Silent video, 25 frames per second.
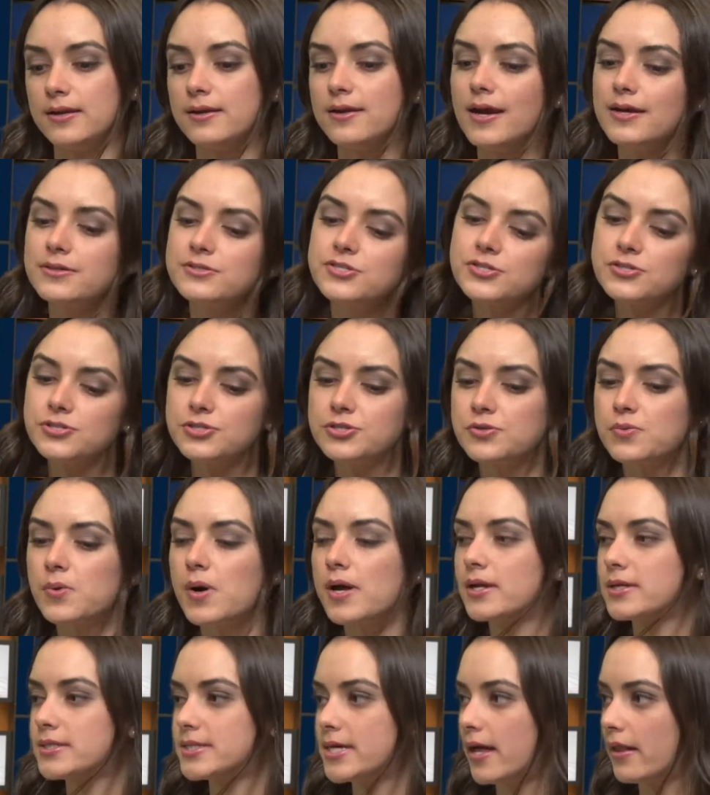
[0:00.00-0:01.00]
Yes, you do want
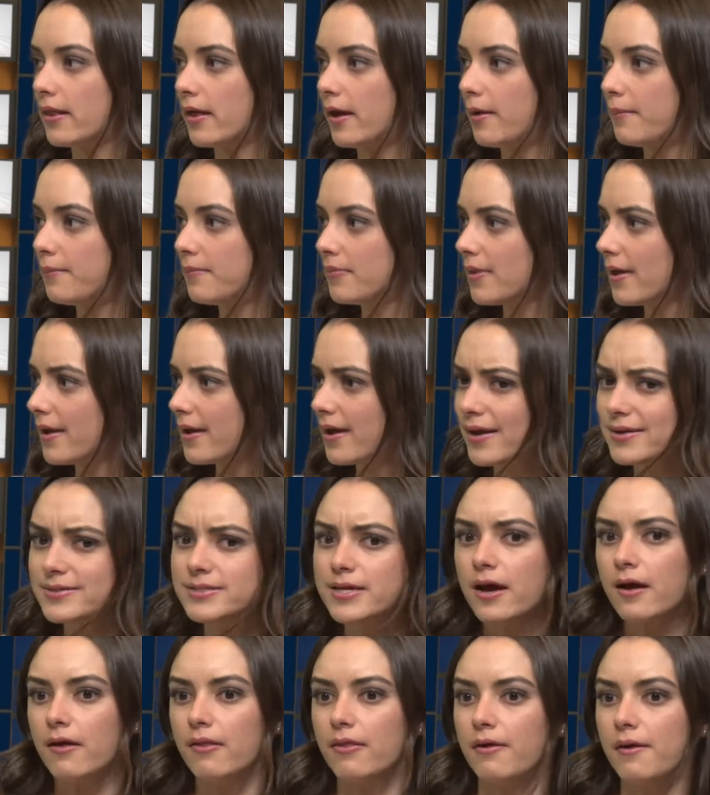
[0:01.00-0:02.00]
to tell them, like I
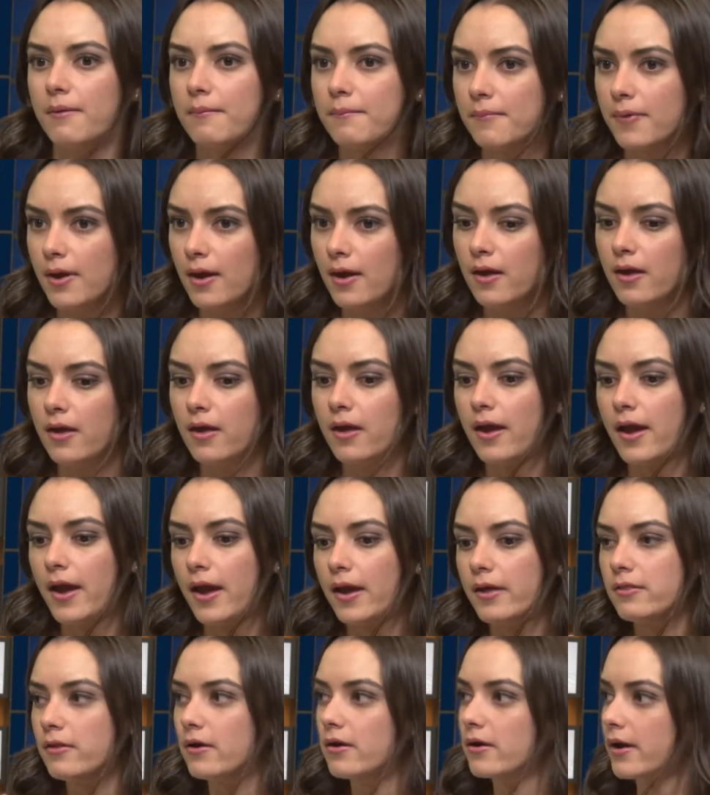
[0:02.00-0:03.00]
tell them, hey,
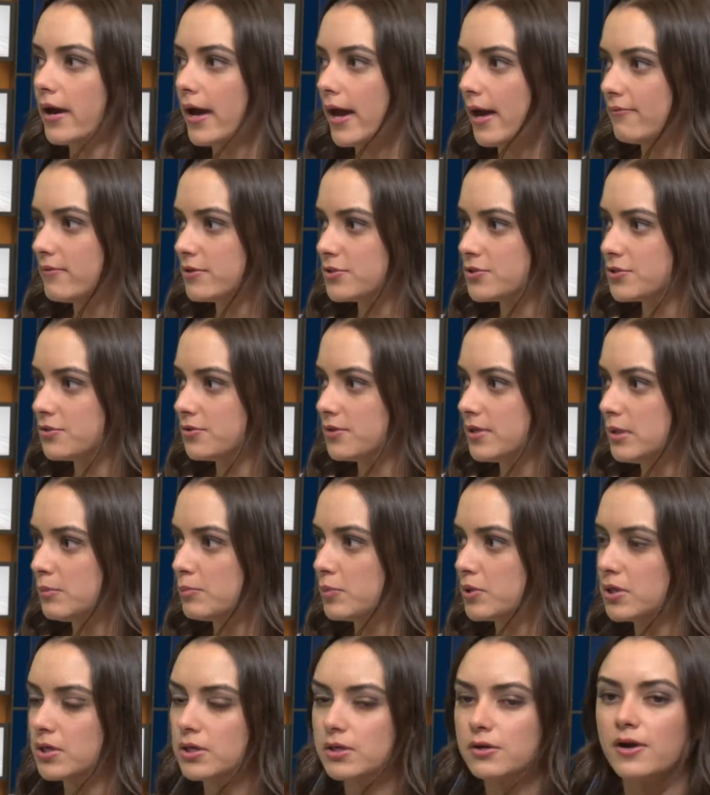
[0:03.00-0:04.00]
look, I have this new
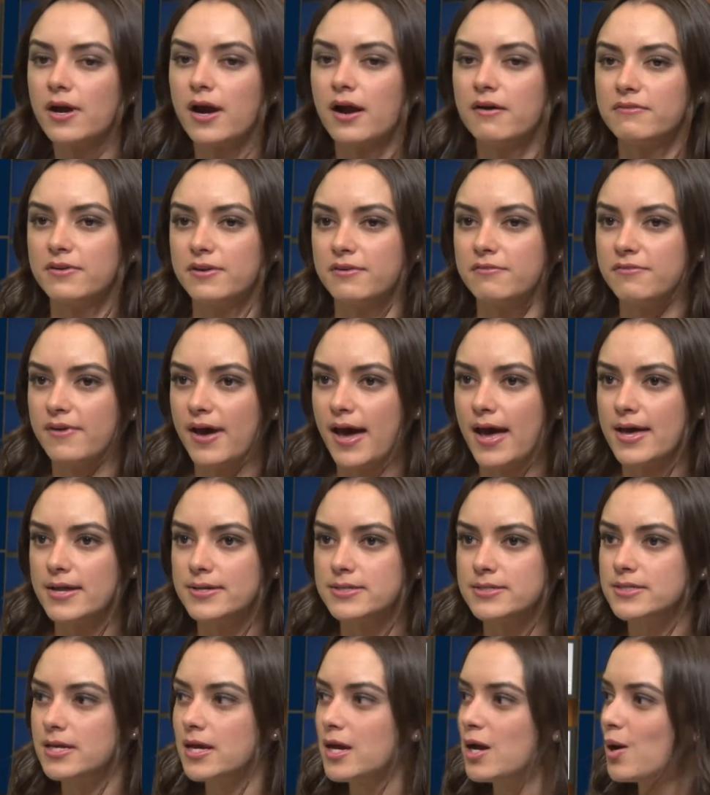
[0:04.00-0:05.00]
ebook or I have an
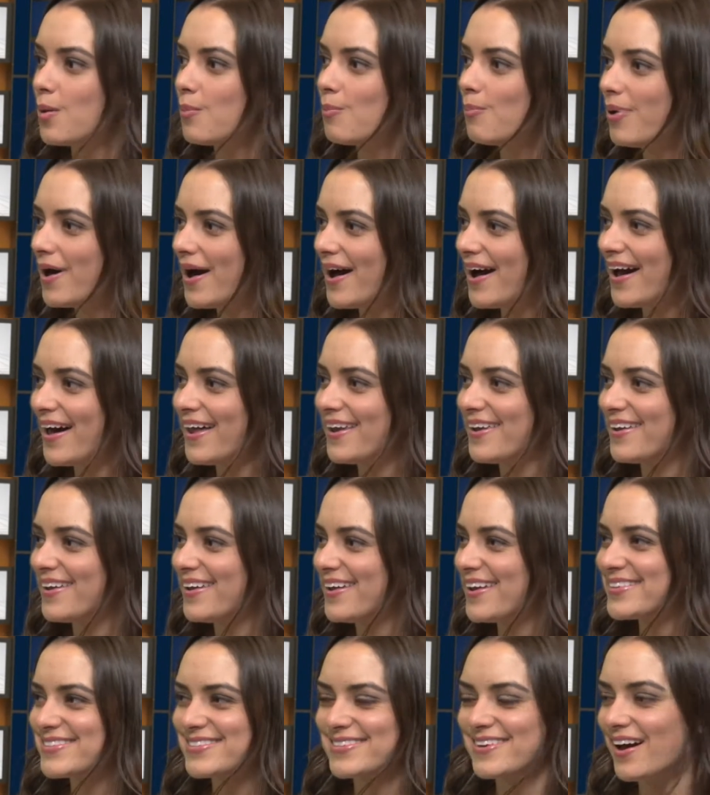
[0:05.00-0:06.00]
event, but
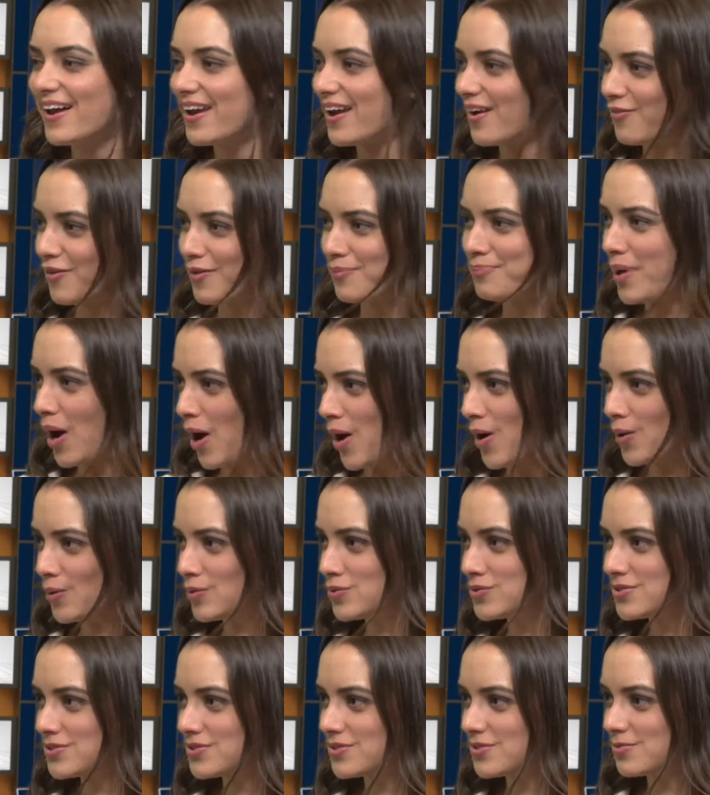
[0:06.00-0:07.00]
it's not every
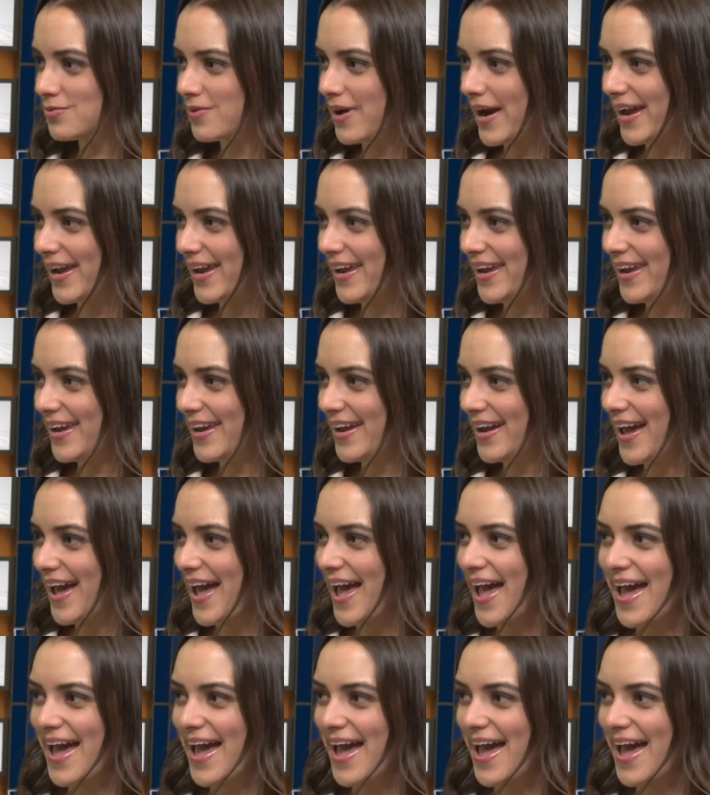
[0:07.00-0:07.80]
post, right? Mm-hmm.